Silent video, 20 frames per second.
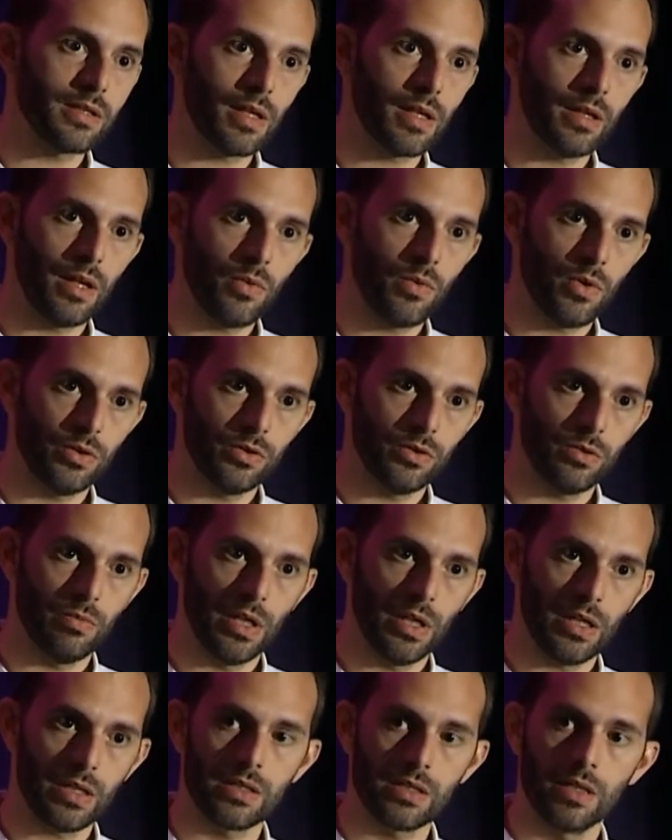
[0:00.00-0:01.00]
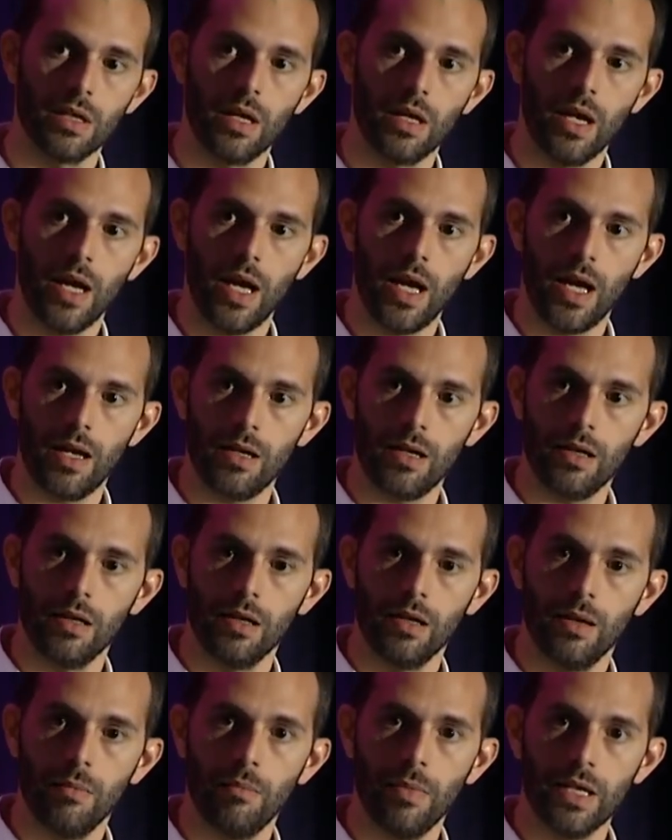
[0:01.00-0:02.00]
that they want to mix, and
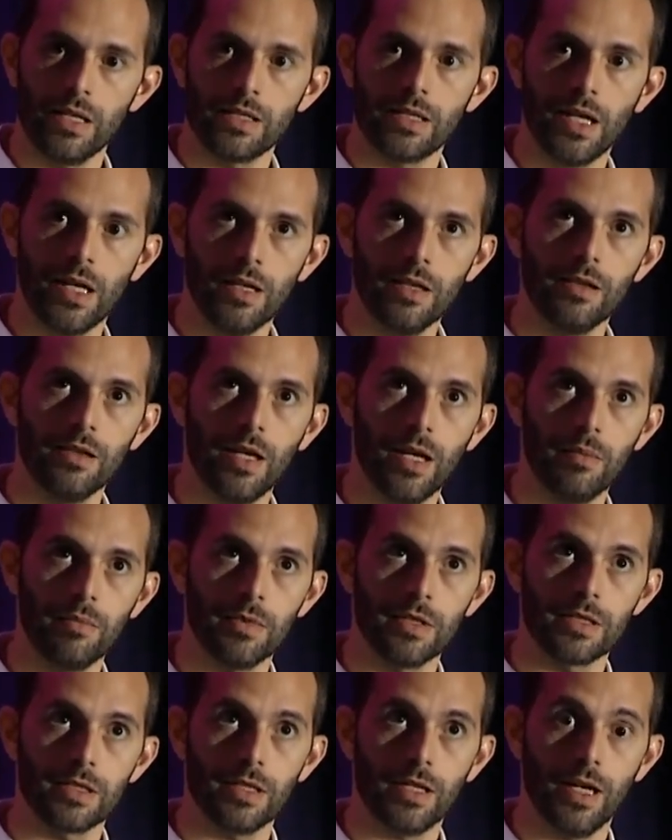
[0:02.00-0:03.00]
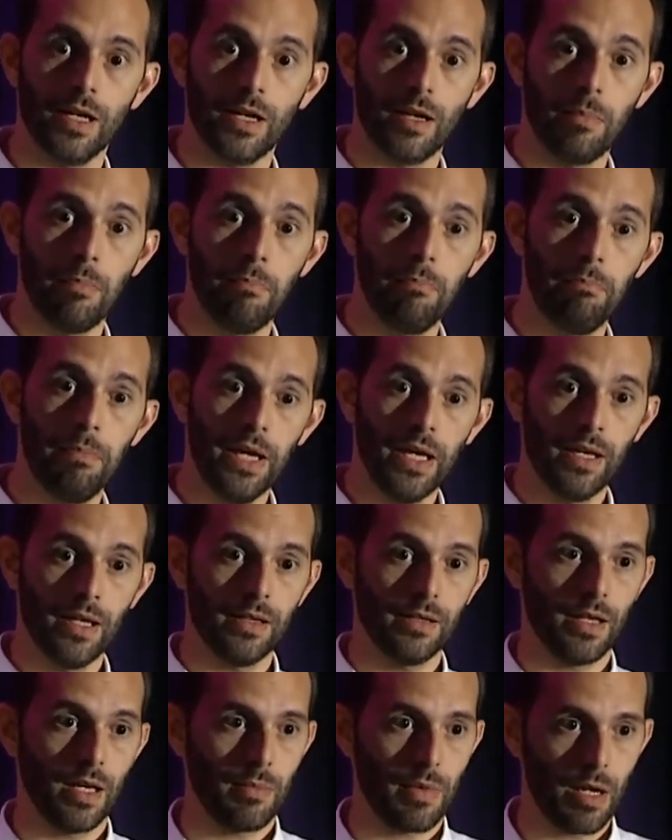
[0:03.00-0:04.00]
by scanning them, it's like
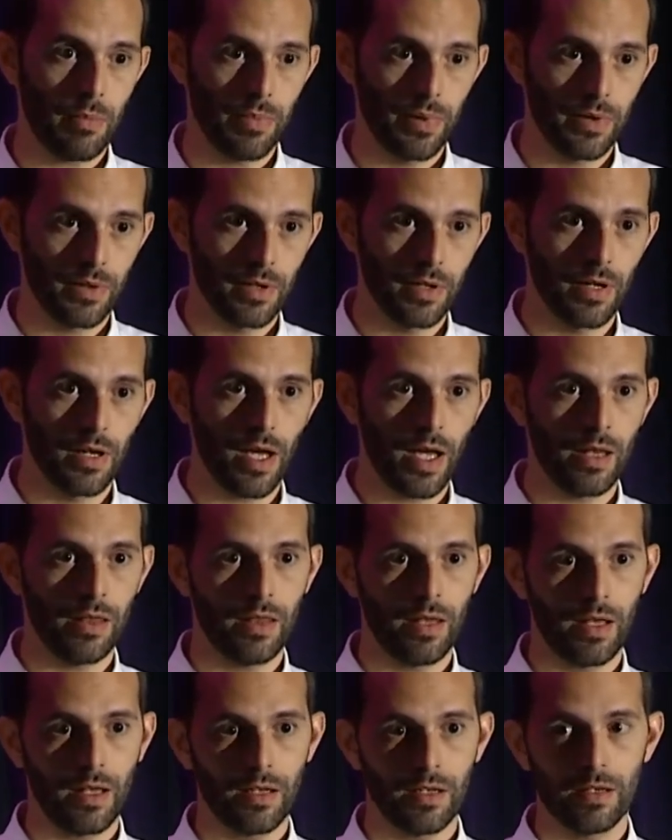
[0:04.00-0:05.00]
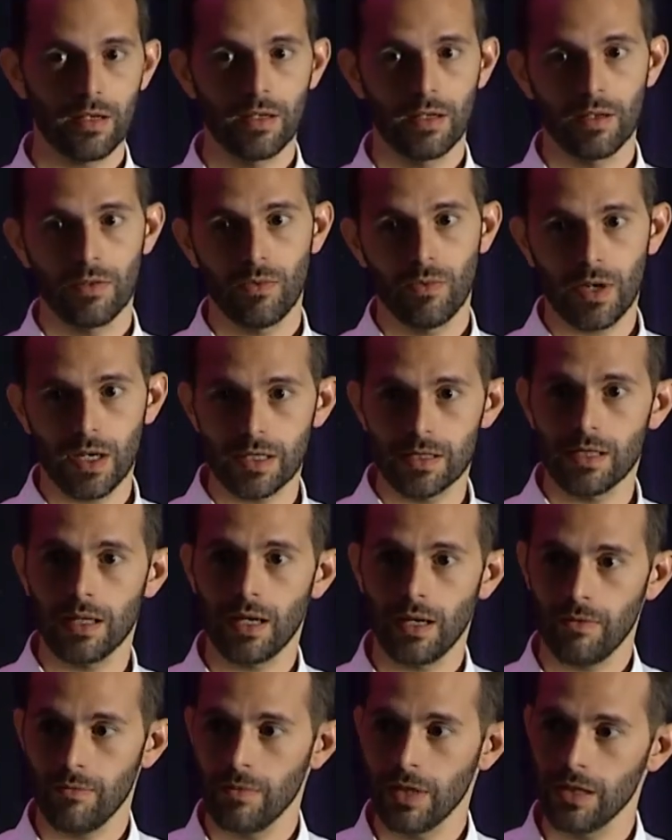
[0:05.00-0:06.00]
picking them up, and then once they
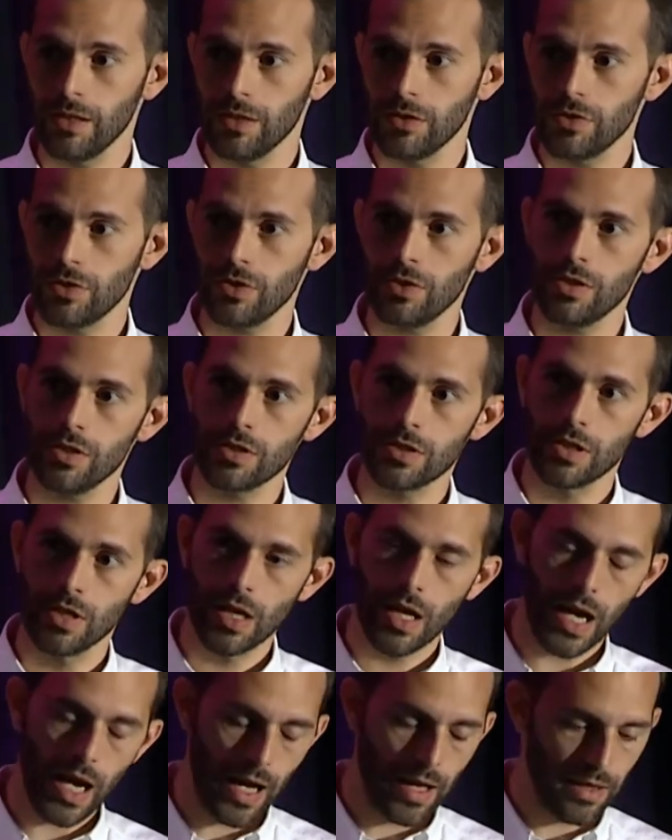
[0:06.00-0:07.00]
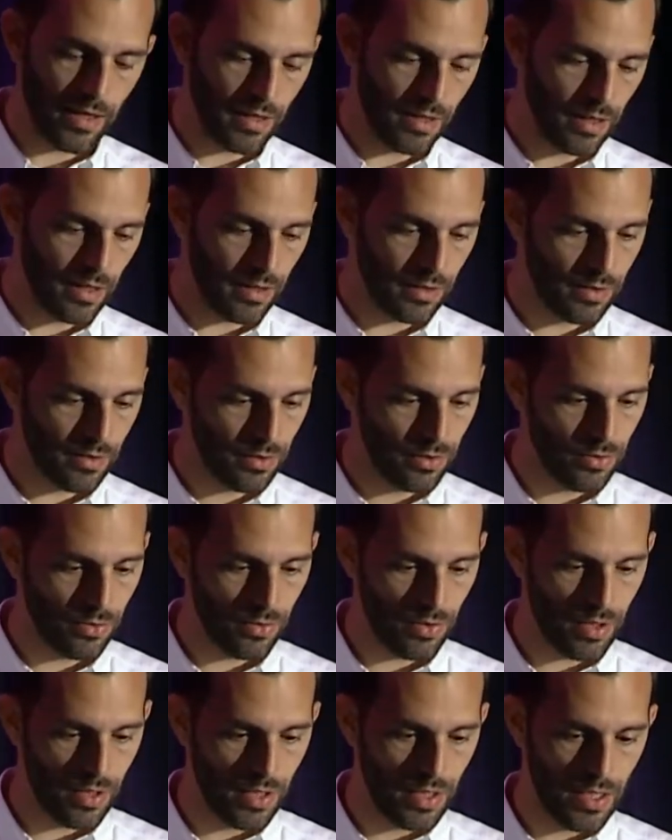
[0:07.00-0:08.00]
have made the choice, adding it to
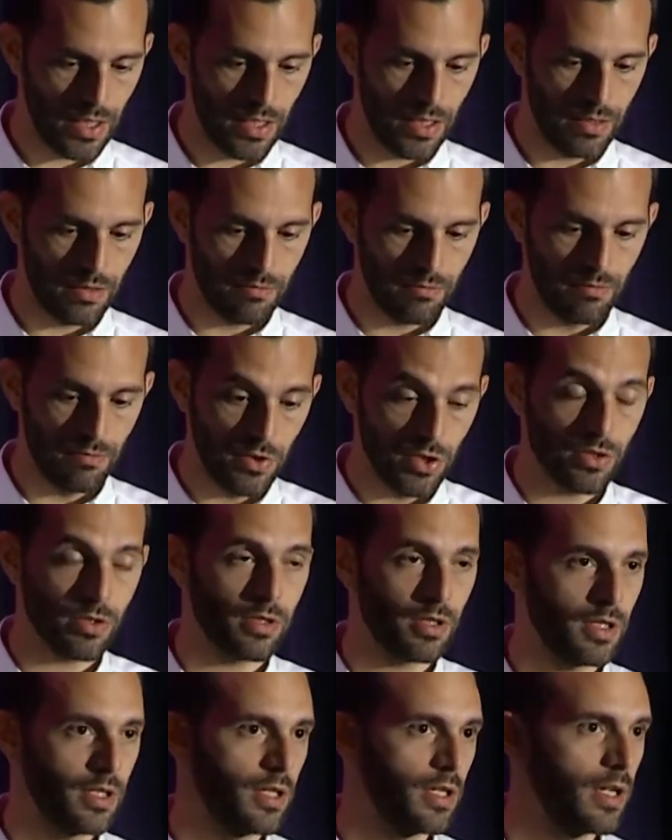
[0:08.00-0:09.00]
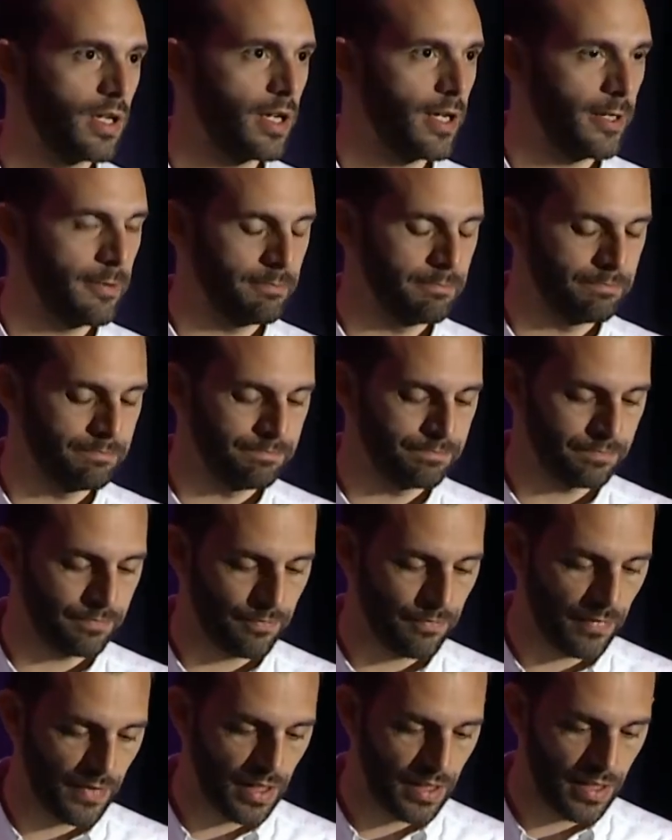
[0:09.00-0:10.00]
the muesli um,
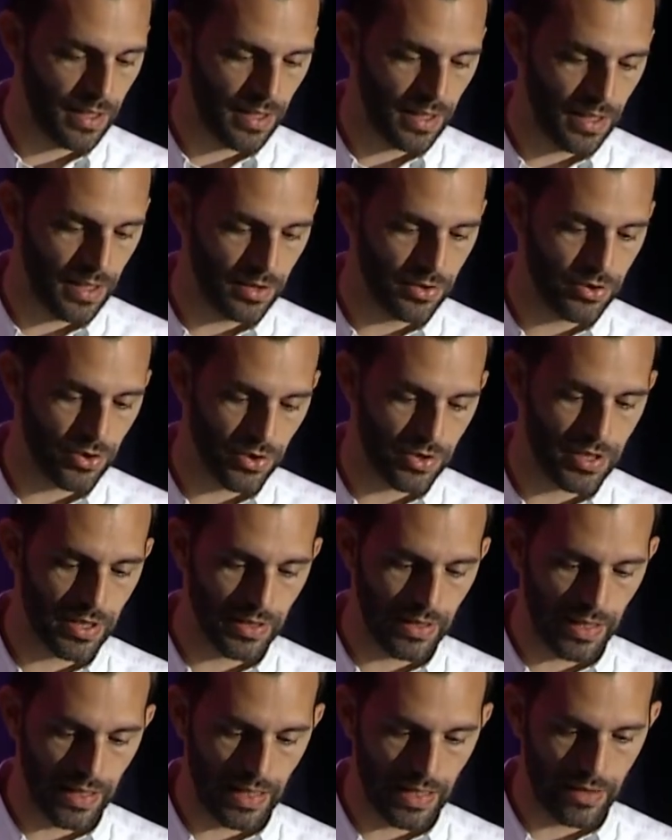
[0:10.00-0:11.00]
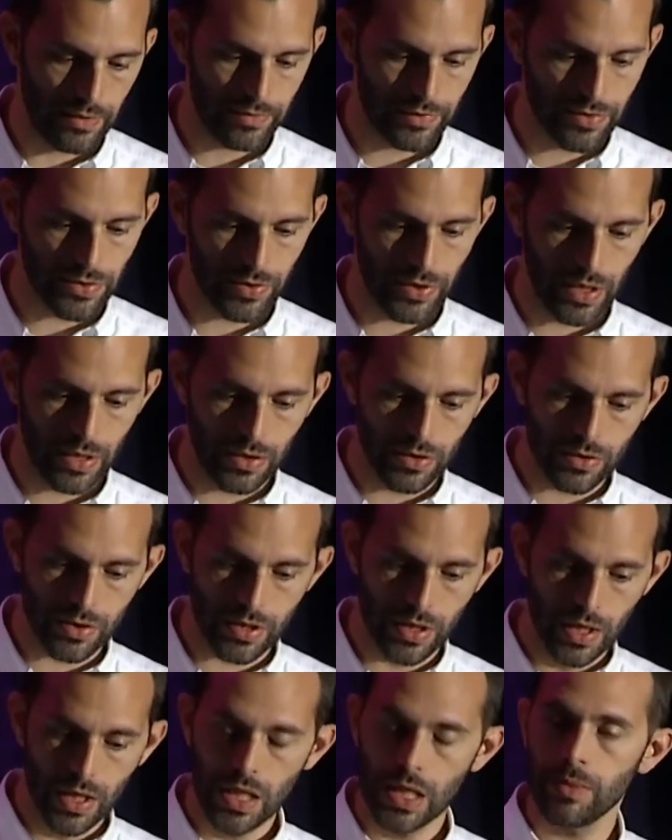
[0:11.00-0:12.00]
uh, choice that they have. So they use
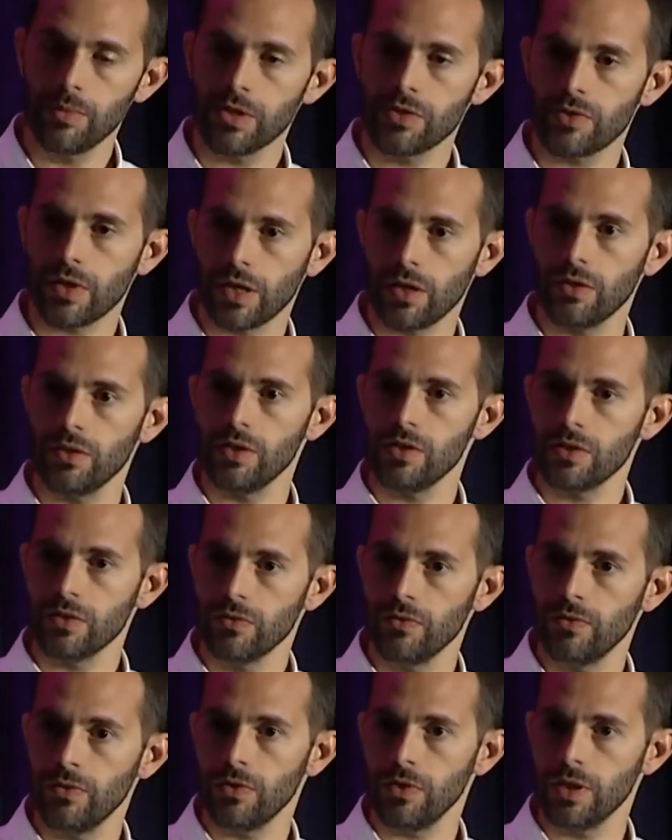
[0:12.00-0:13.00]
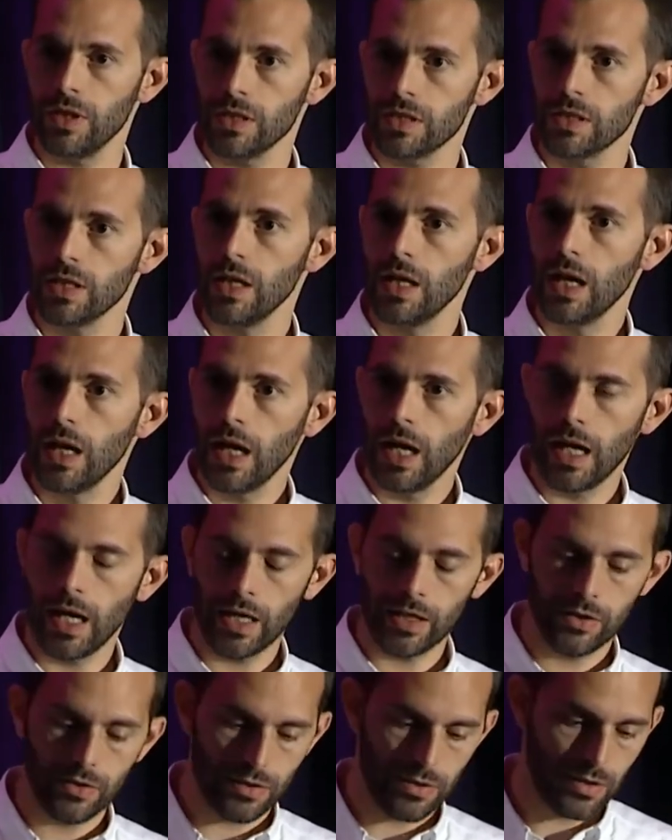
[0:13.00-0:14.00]
image recognition for this
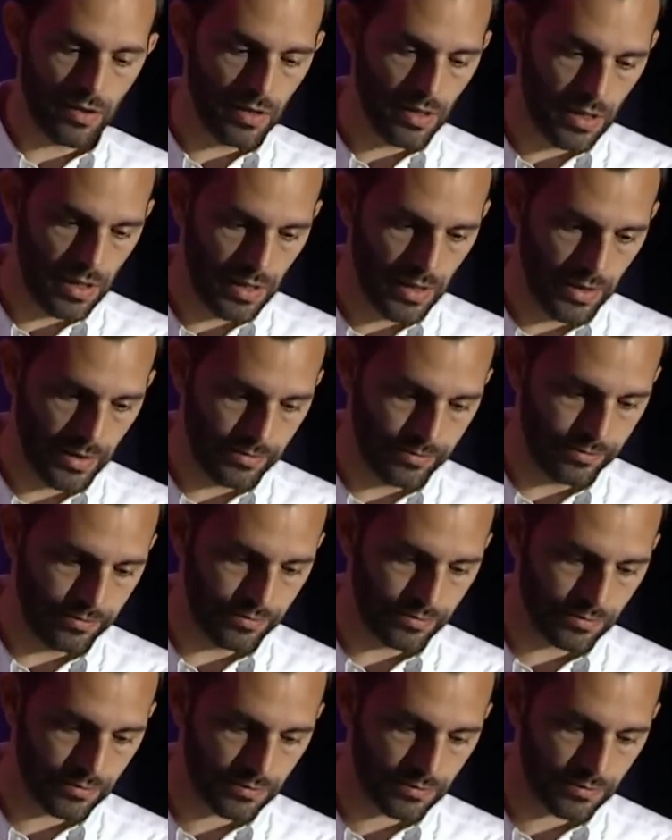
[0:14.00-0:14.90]
icon um,